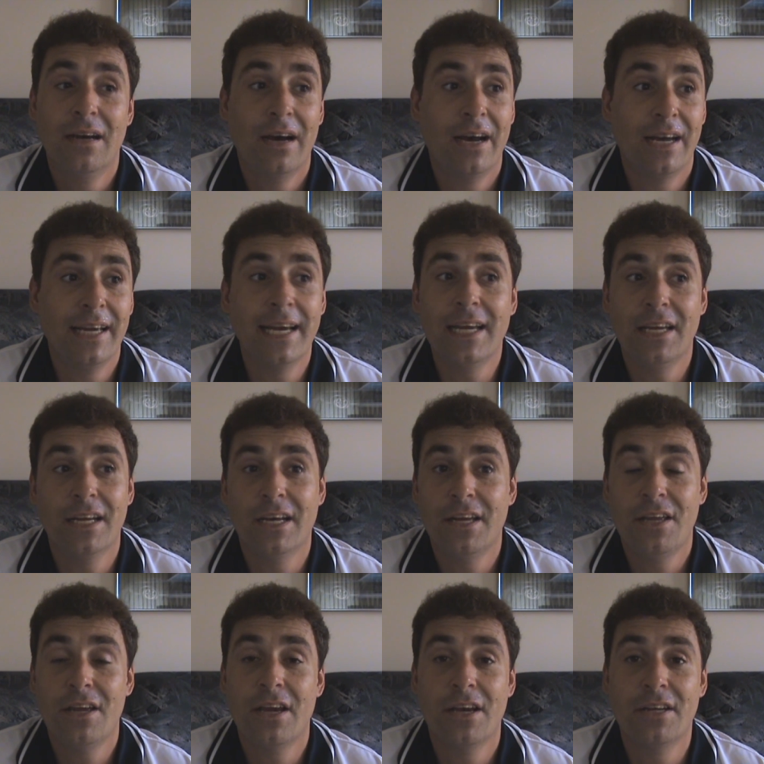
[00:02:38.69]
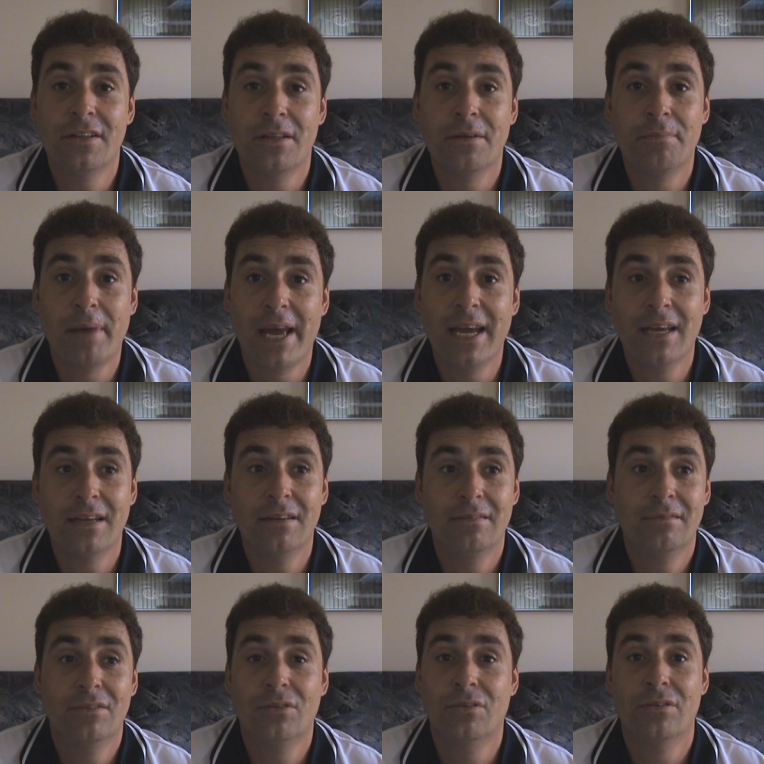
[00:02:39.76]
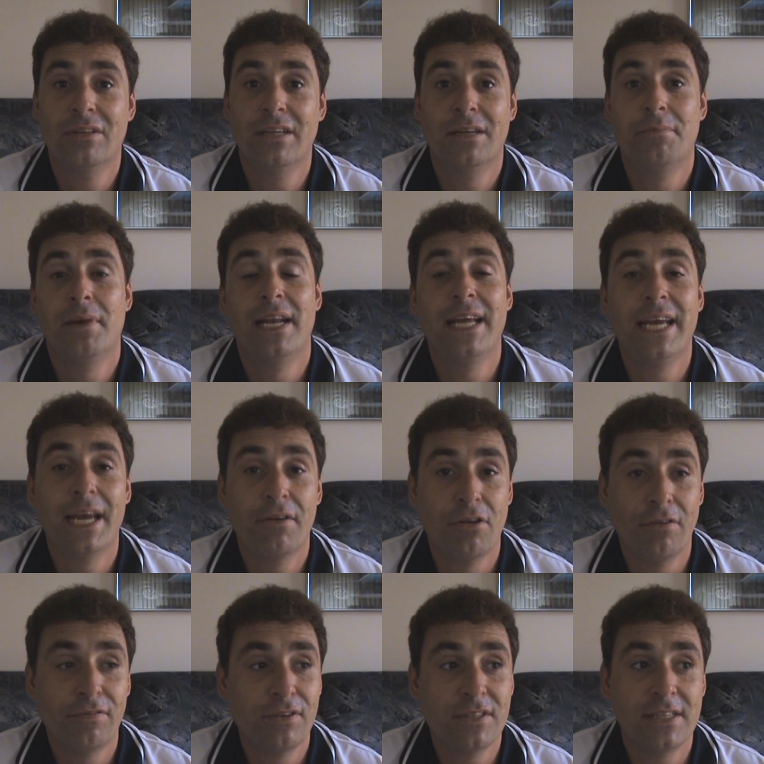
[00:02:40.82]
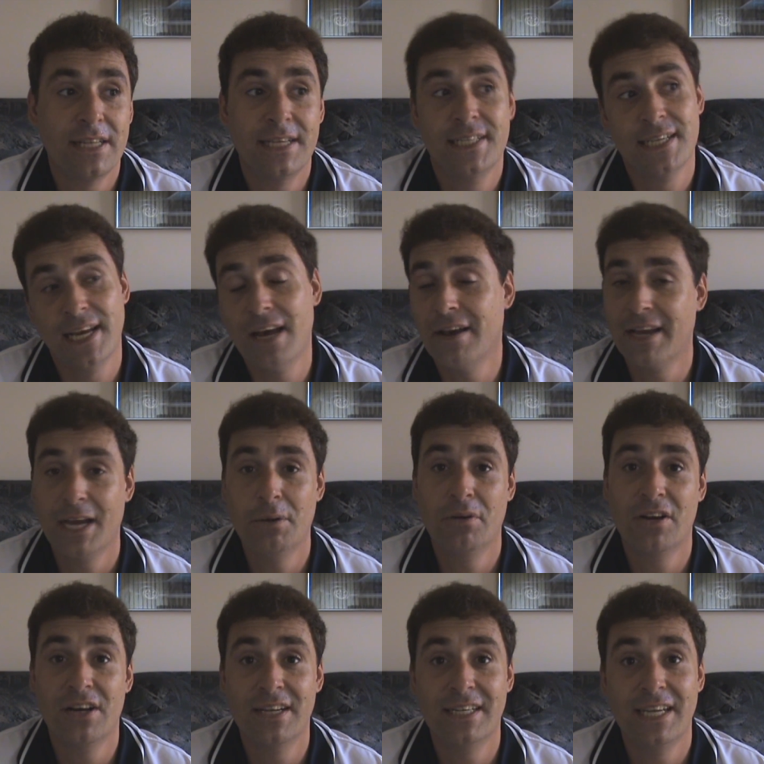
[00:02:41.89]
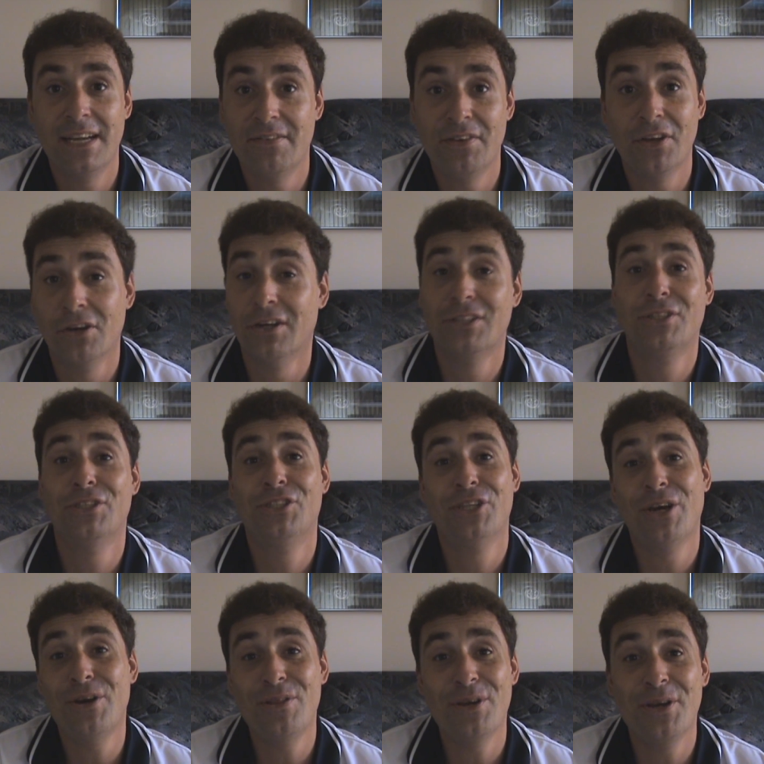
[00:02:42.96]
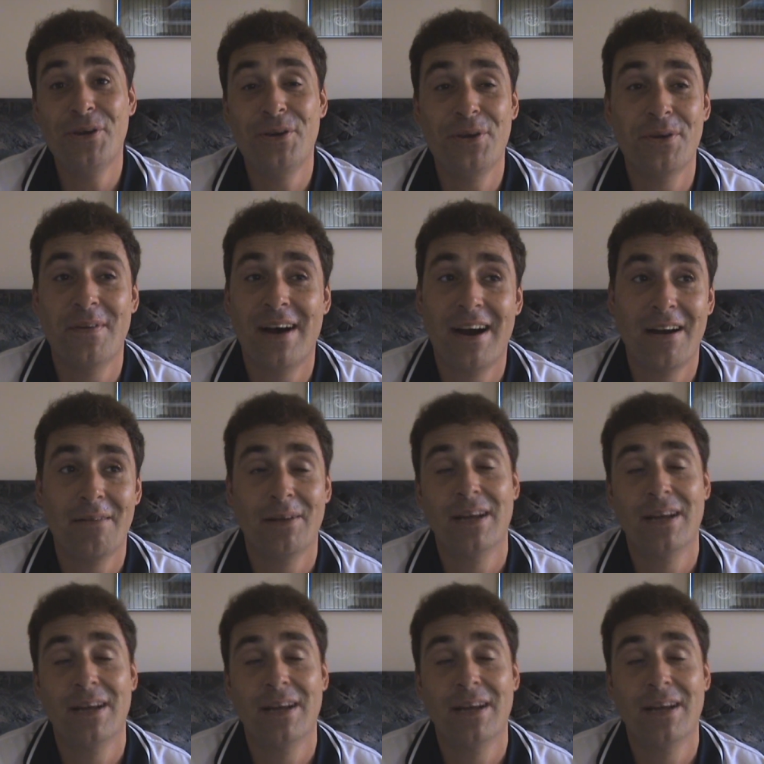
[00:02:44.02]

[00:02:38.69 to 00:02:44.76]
Yeah, you know, you go to the bank or, you know, Medicare office, and they say, okay, what ID have you got to show who you are?